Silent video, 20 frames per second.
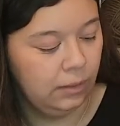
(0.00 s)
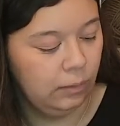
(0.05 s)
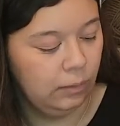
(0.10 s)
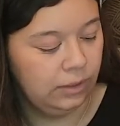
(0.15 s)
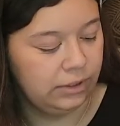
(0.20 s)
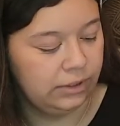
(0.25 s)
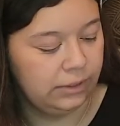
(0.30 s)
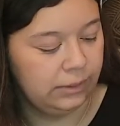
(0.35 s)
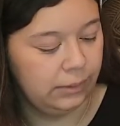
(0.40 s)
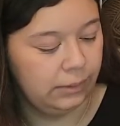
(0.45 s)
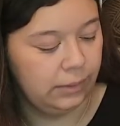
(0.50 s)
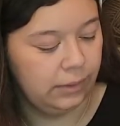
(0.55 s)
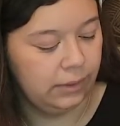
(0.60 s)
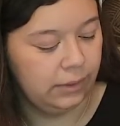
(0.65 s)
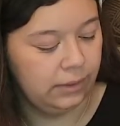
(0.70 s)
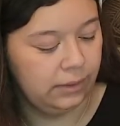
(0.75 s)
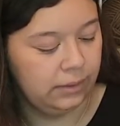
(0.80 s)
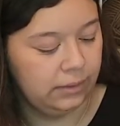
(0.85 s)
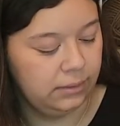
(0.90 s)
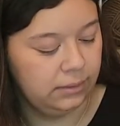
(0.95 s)
what's the
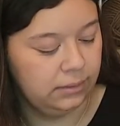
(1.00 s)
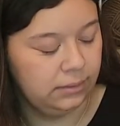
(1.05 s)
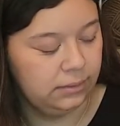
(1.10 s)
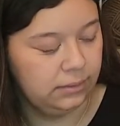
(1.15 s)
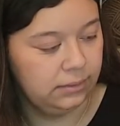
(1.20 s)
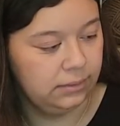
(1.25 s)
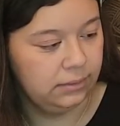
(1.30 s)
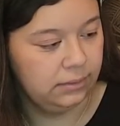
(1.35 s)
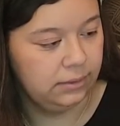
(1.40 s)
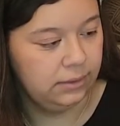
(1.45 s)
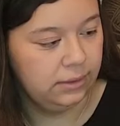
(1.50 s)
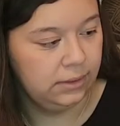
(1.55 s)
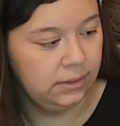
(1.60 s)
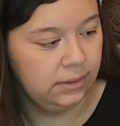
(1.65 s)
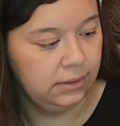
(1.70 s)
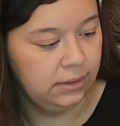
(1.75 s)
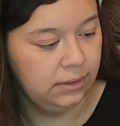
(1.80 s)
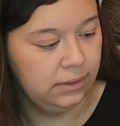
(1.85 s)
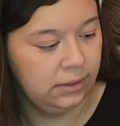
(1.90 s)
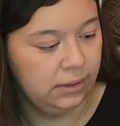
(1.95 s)
word?
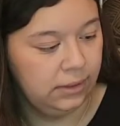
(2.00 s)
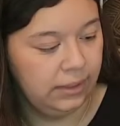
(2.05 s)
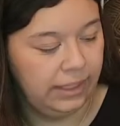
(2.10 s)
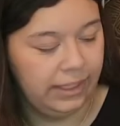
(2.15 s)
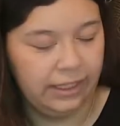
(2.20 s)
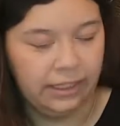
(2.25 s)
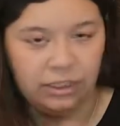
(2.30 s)
Like